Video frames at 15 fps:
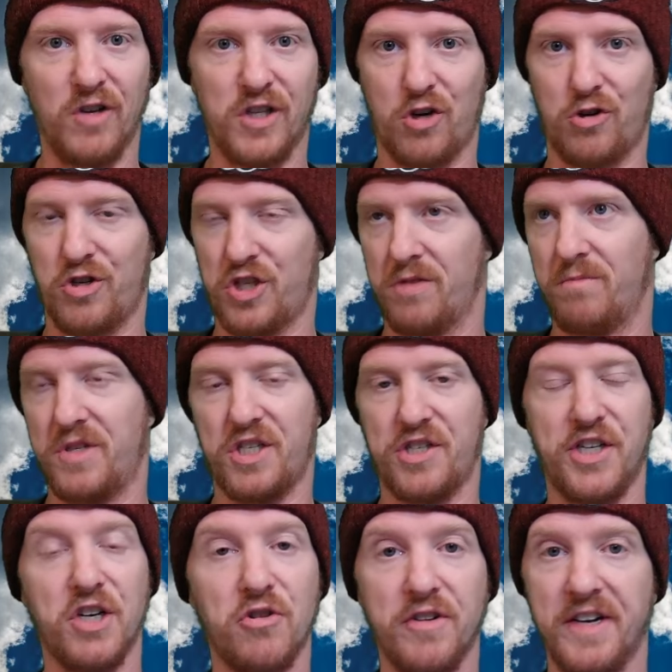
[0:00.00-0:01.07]
are some
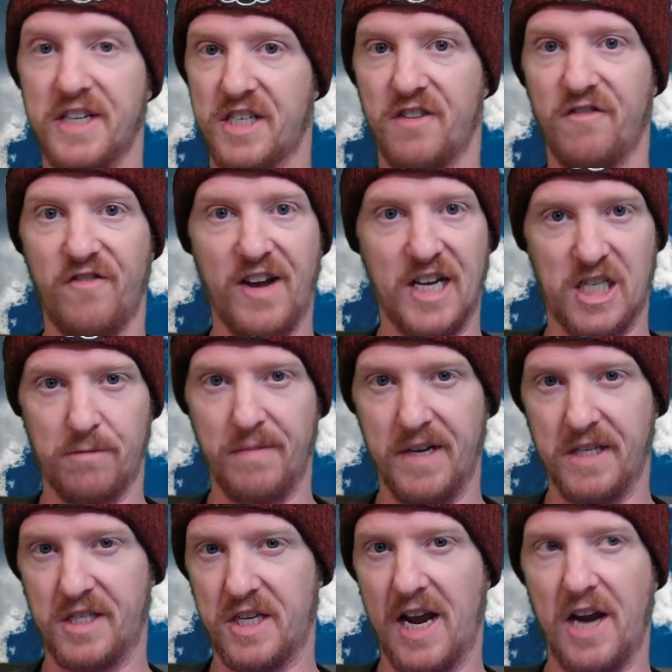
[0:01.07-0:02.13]
serious
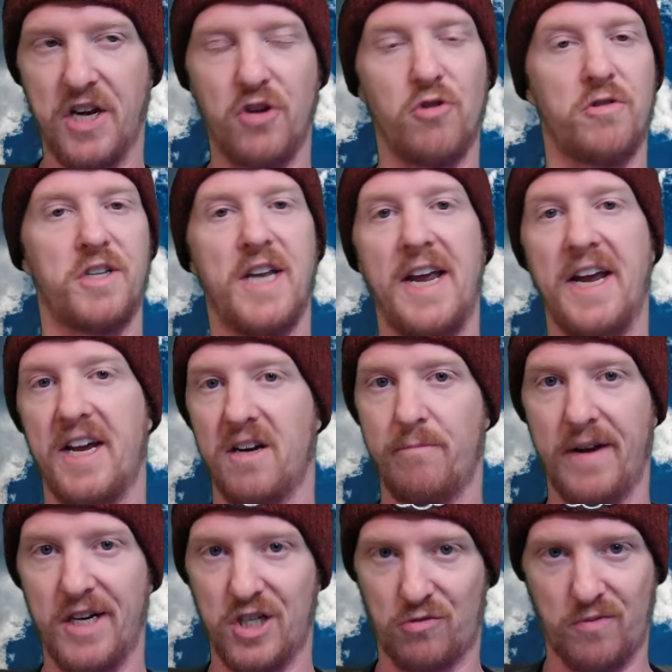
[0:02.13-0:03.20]
investments and you're taking a
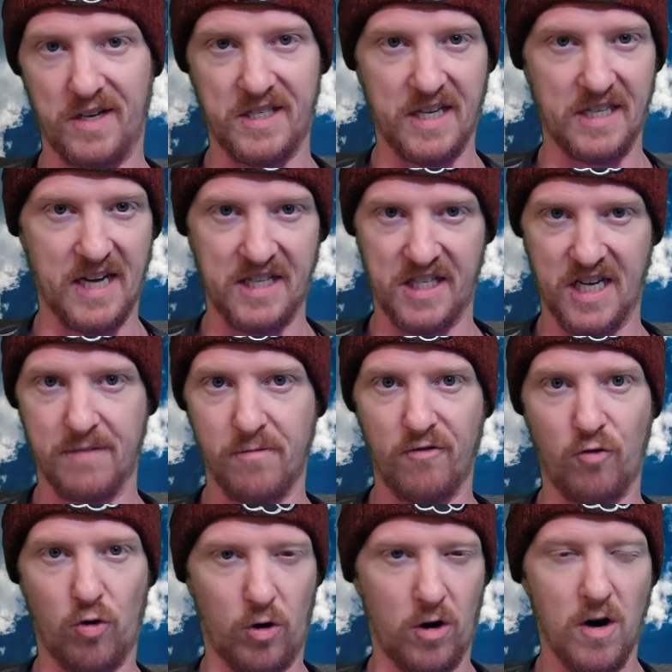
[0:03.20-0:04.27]
major risk, as I said
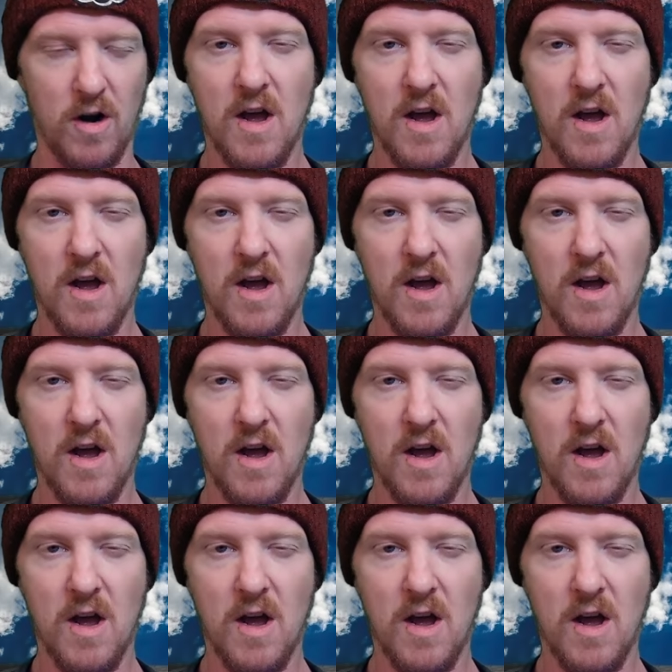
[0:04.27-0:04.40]
before.